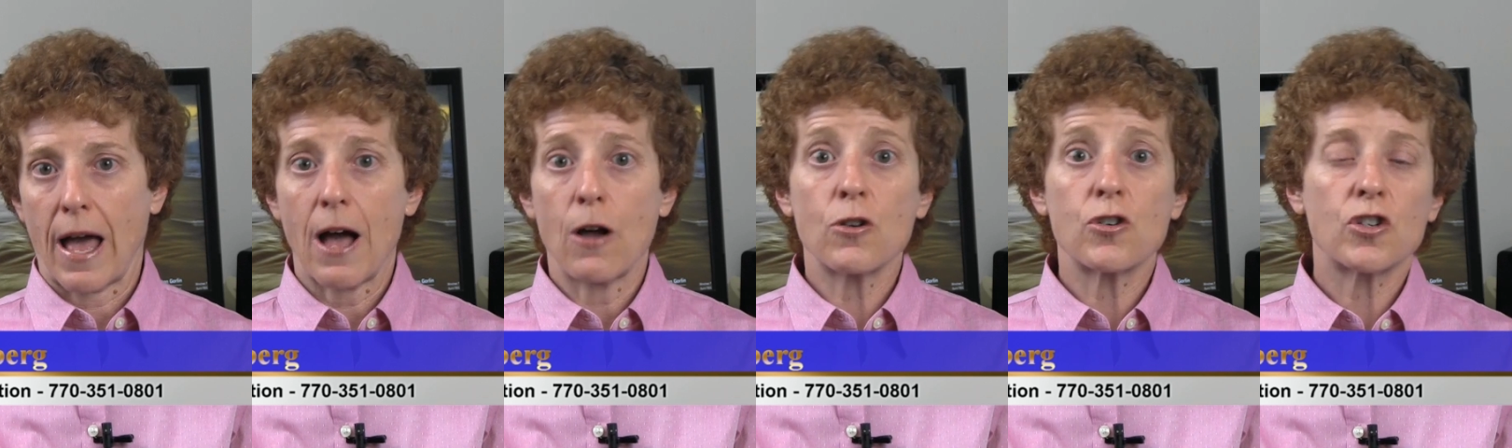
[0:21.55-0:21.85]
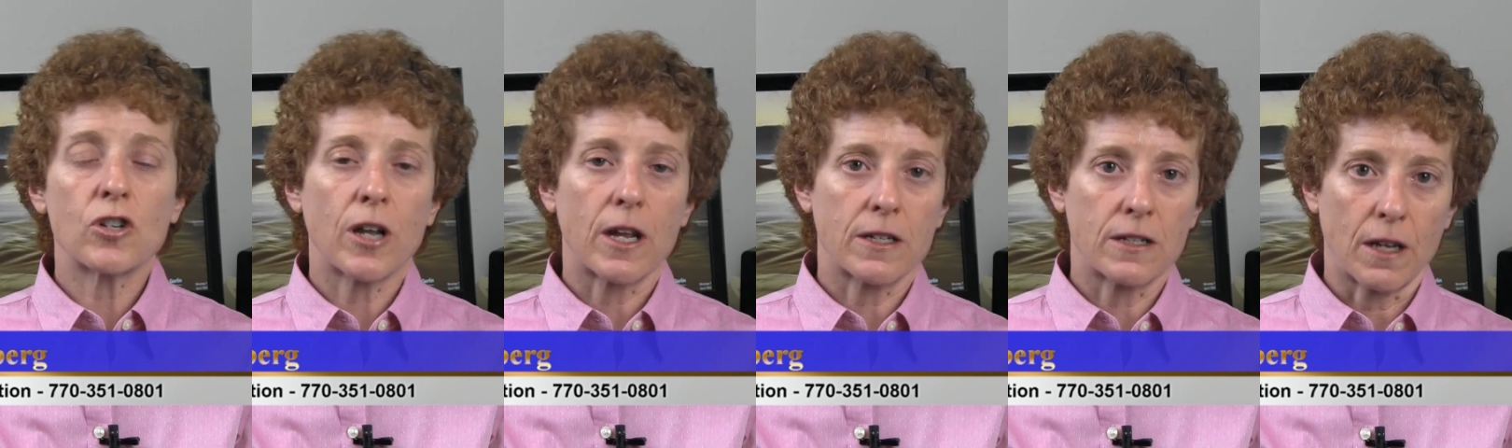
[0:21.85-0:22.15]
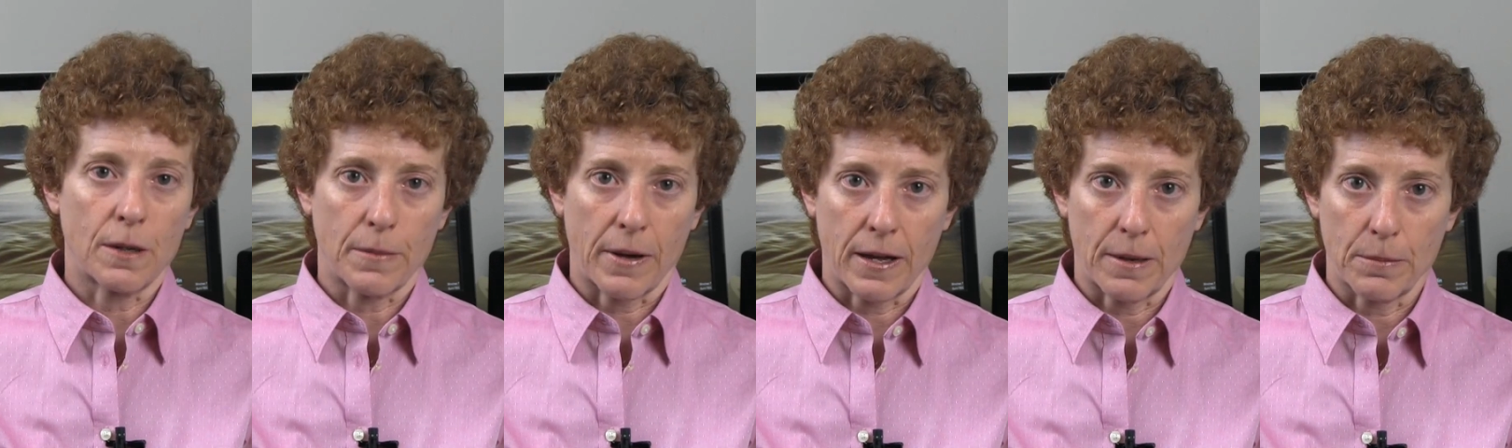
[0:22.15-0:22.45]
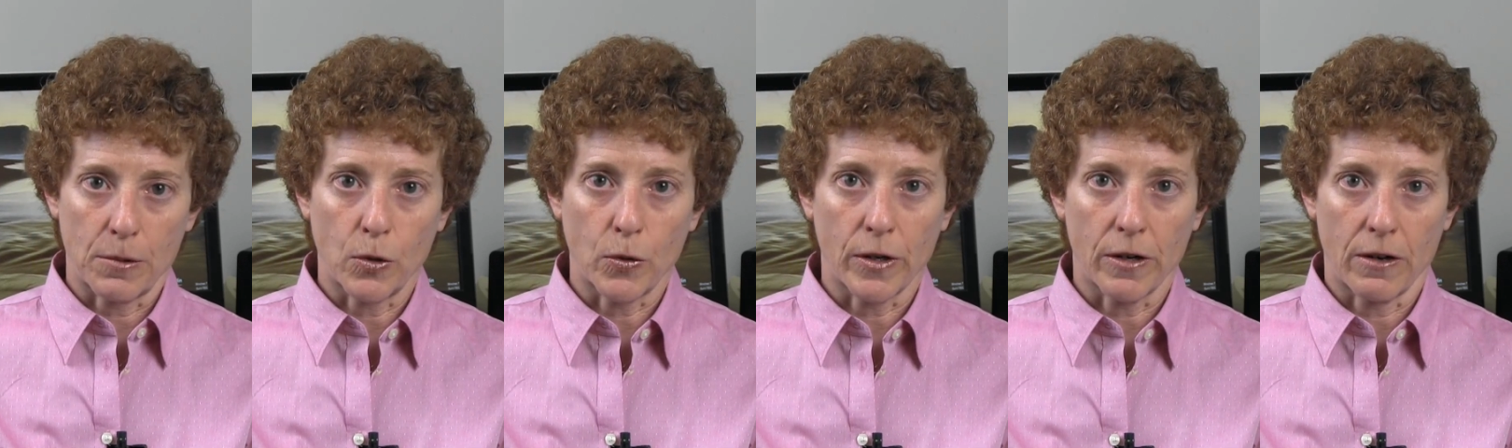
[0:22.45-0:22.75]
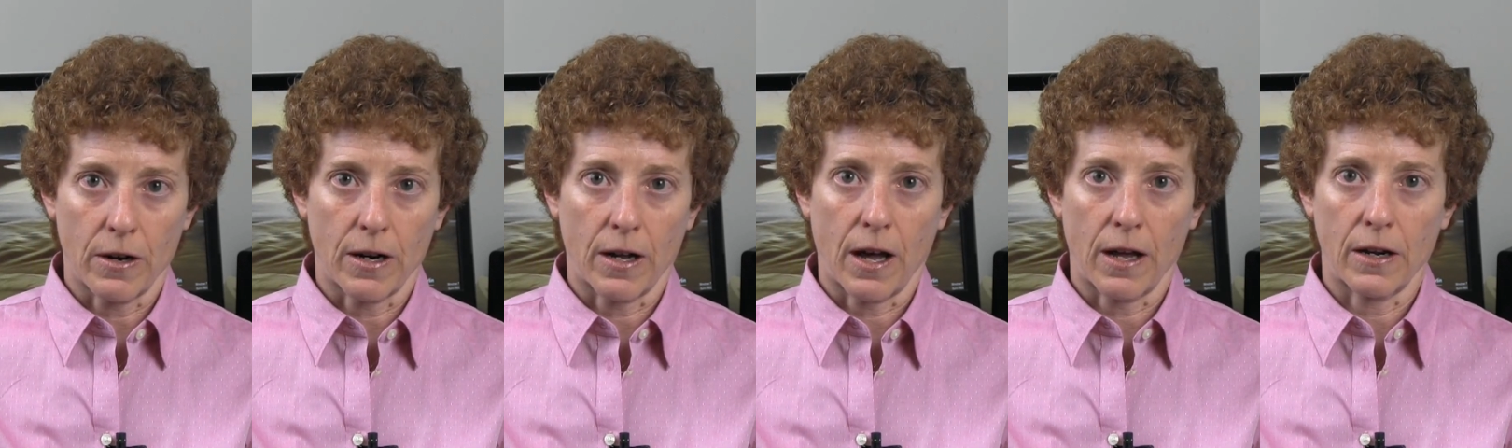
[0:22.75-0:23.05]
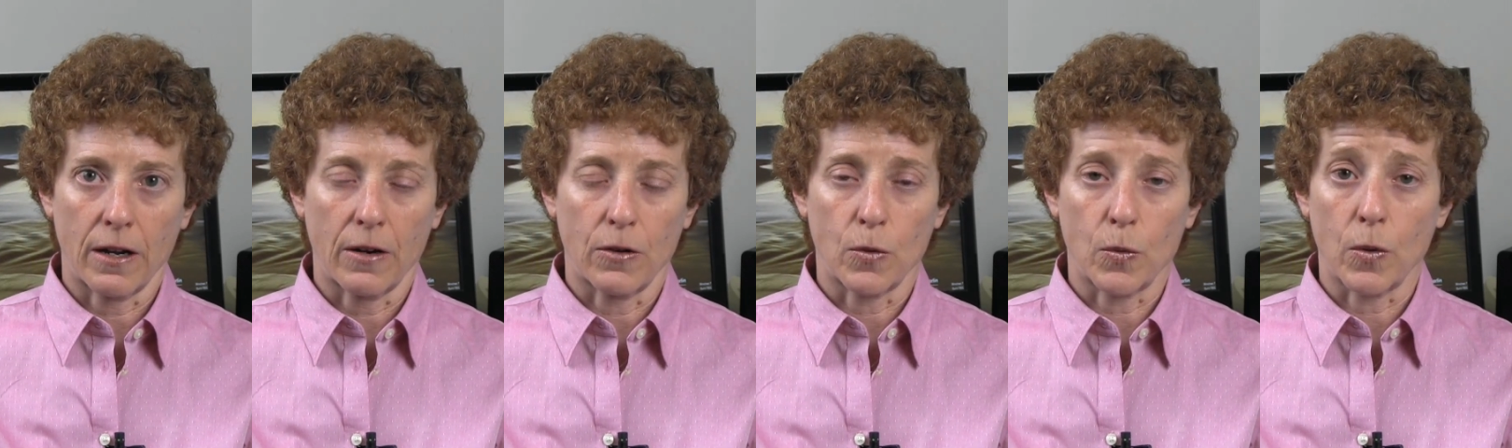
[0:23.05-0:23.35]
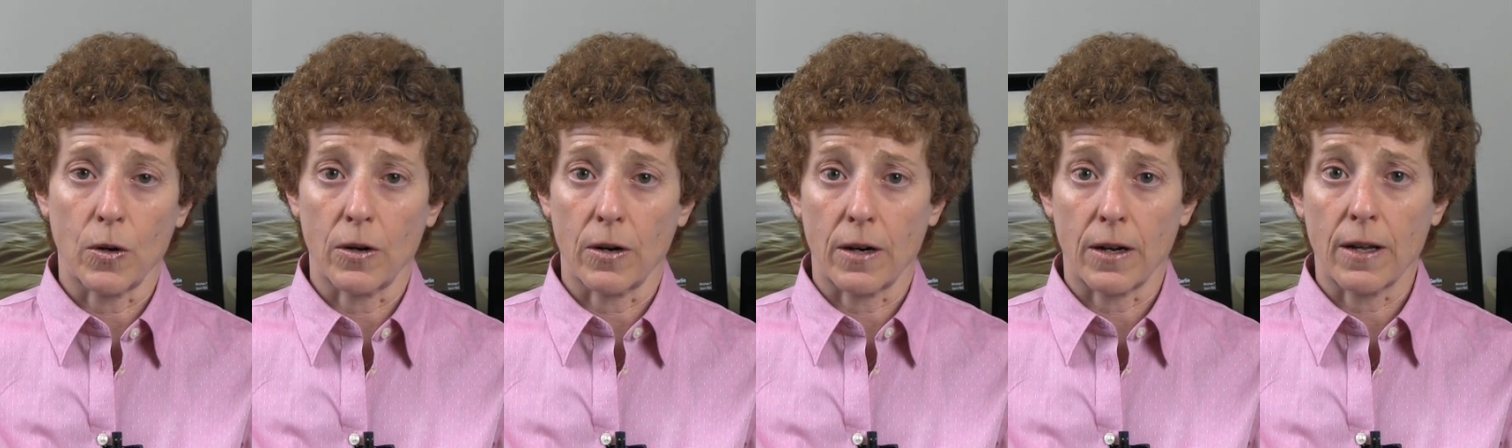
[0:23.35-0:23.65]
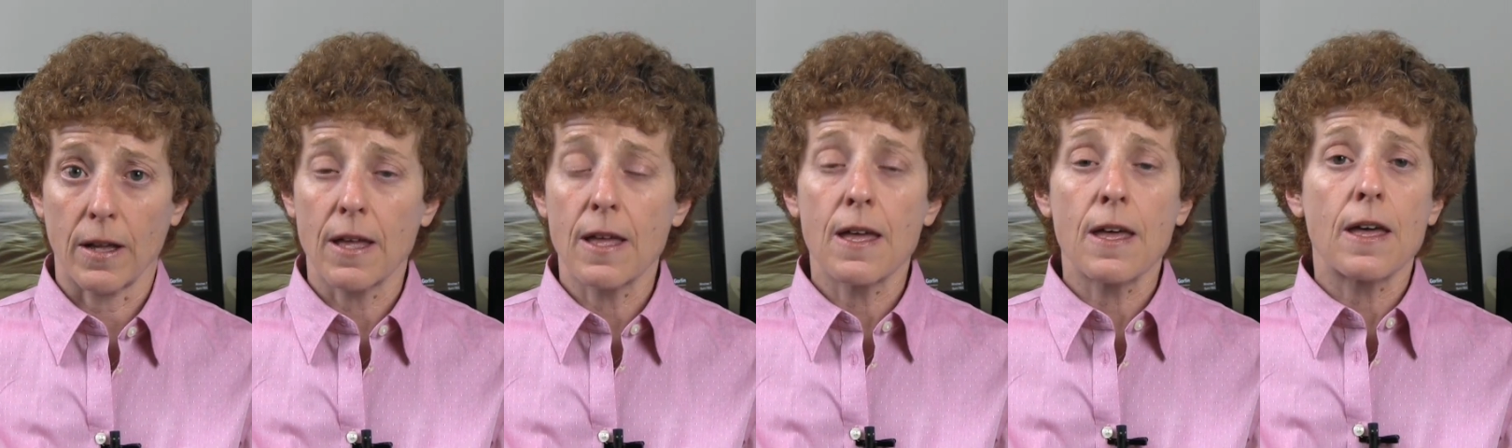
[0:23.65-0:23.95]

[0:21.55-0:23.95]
How should I tell my employer I got hurt at work?